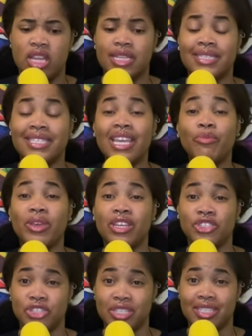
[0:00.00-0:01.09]
deep
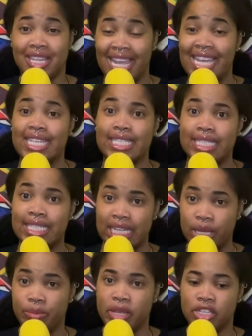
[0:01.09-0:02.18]
interest, like
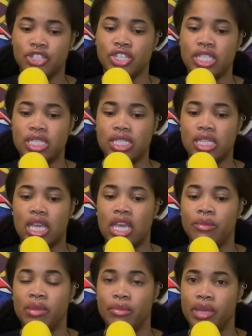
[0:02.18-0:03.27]
deep interest in
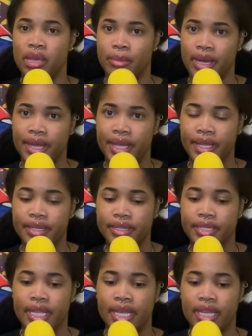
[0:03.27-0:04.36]
me being bi.
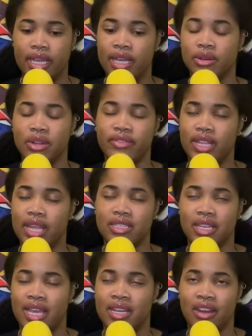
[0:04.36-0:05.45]
Like I don't even like
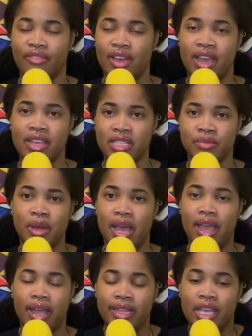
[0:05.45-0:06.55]
to identify as bi.
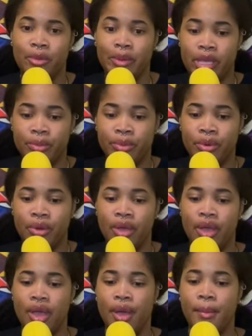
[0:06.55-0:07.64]
I like people,
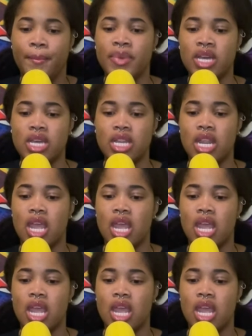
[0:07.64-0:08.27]
but